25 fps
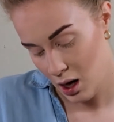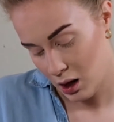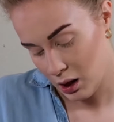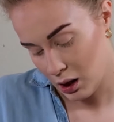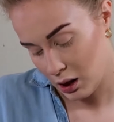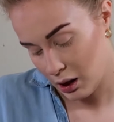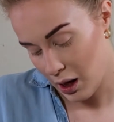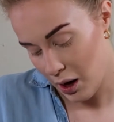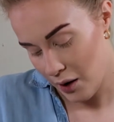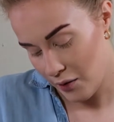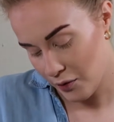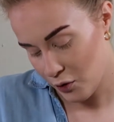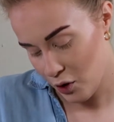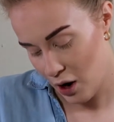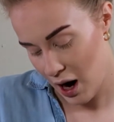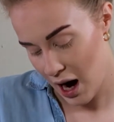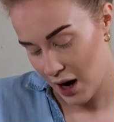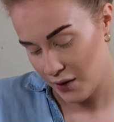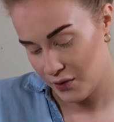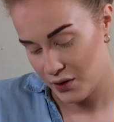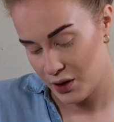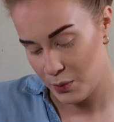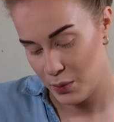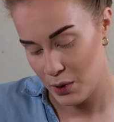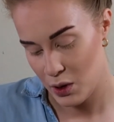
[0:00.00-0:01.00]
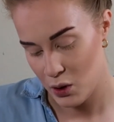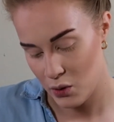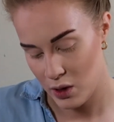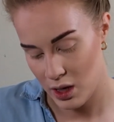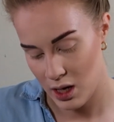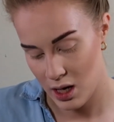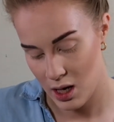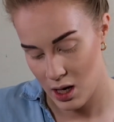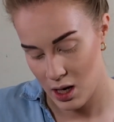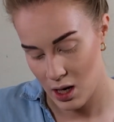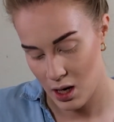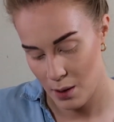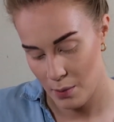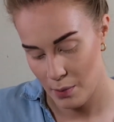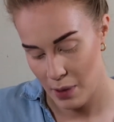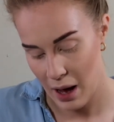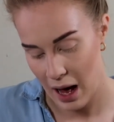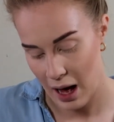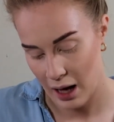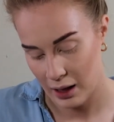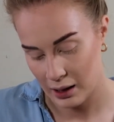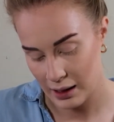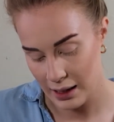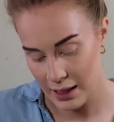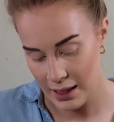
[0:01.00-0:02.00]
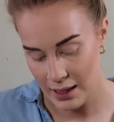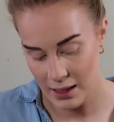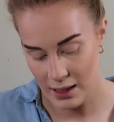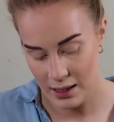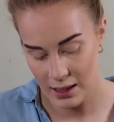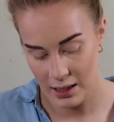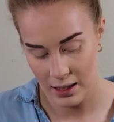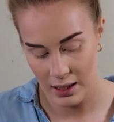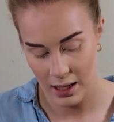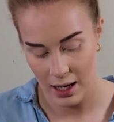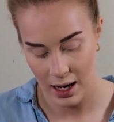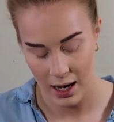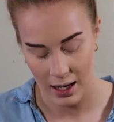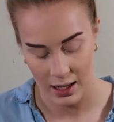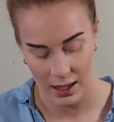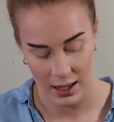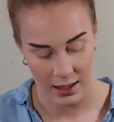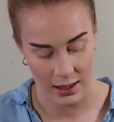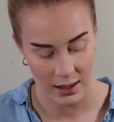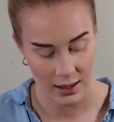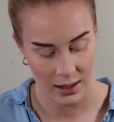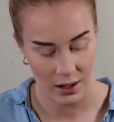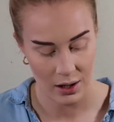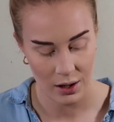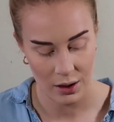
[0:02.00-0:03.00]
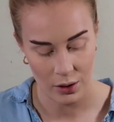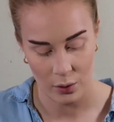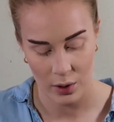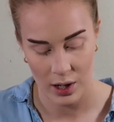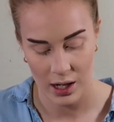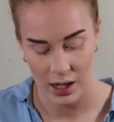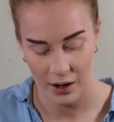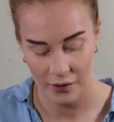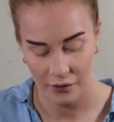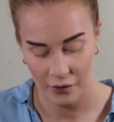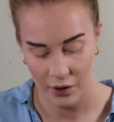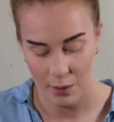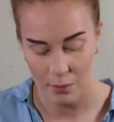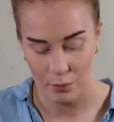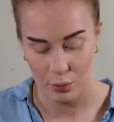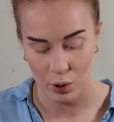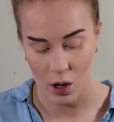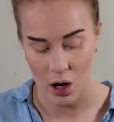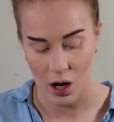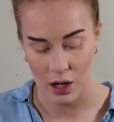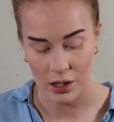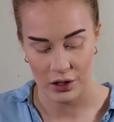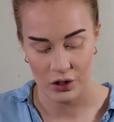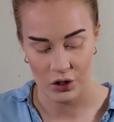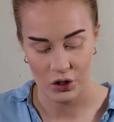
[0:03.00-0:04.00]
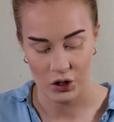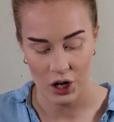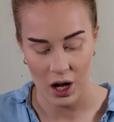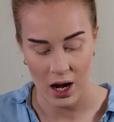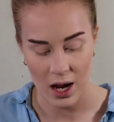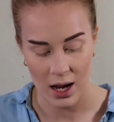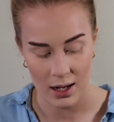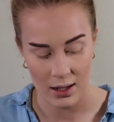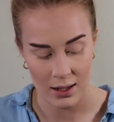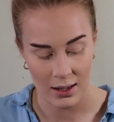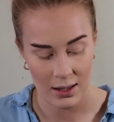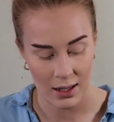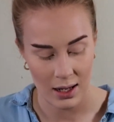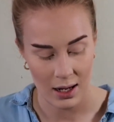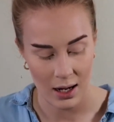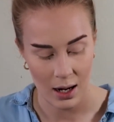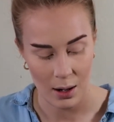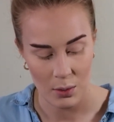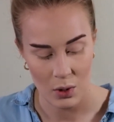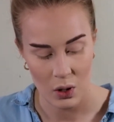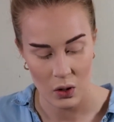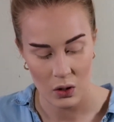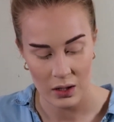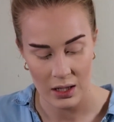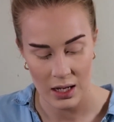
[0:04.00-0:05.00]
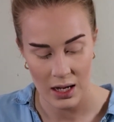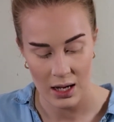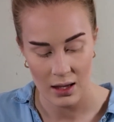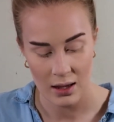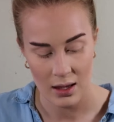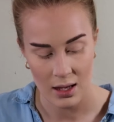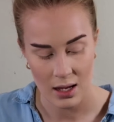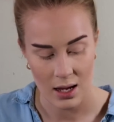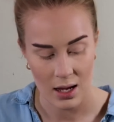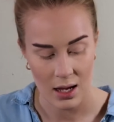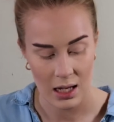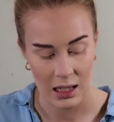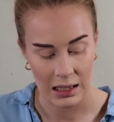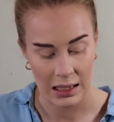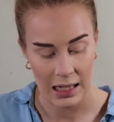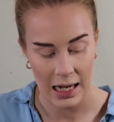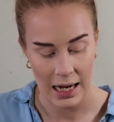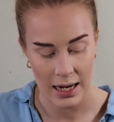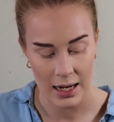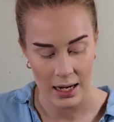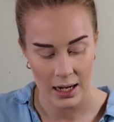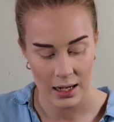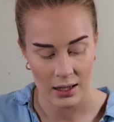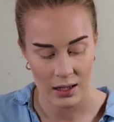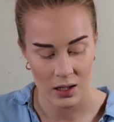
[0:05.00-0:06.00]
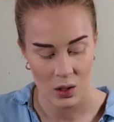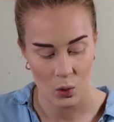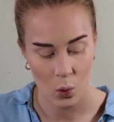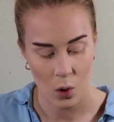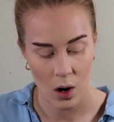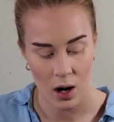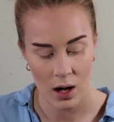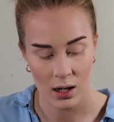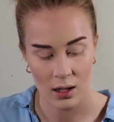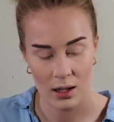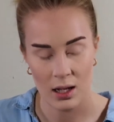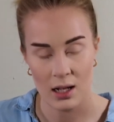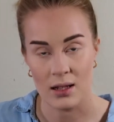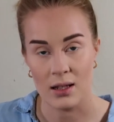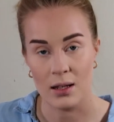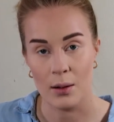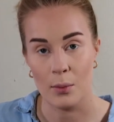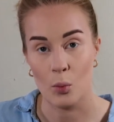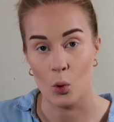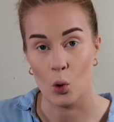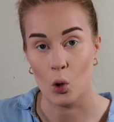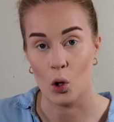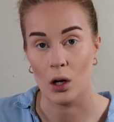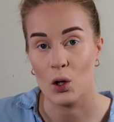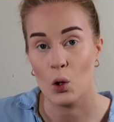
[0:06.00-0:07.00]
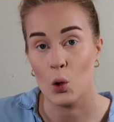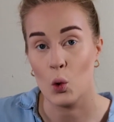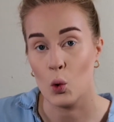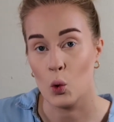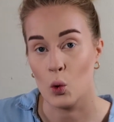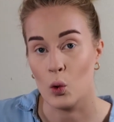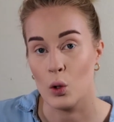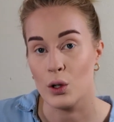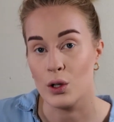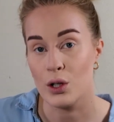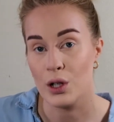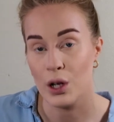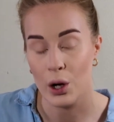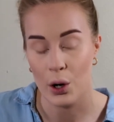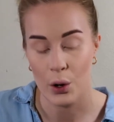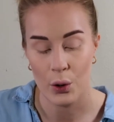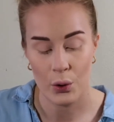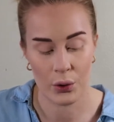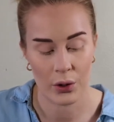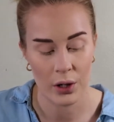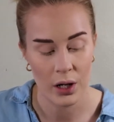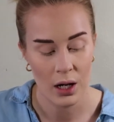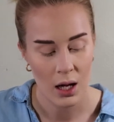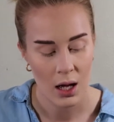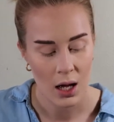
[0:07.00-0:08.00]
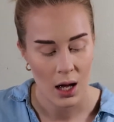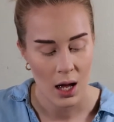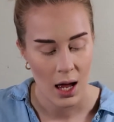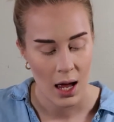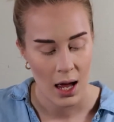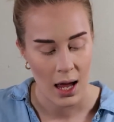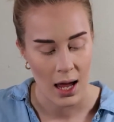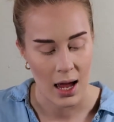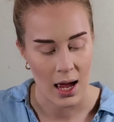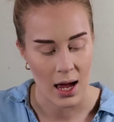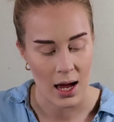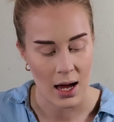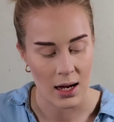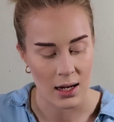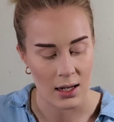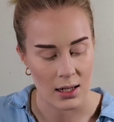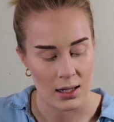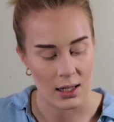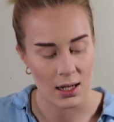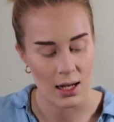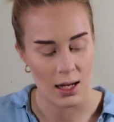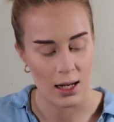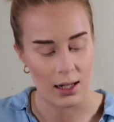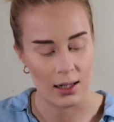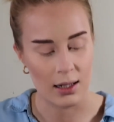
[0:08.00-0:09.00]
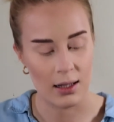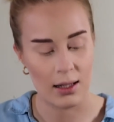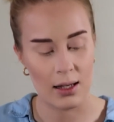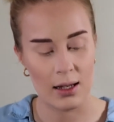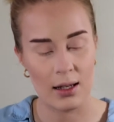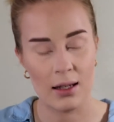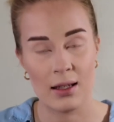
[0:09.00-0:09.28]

Lovecraft Beauty palette, and it's 3 different bronze shades, and I'm using the lightest one that's a more cool tone, and it's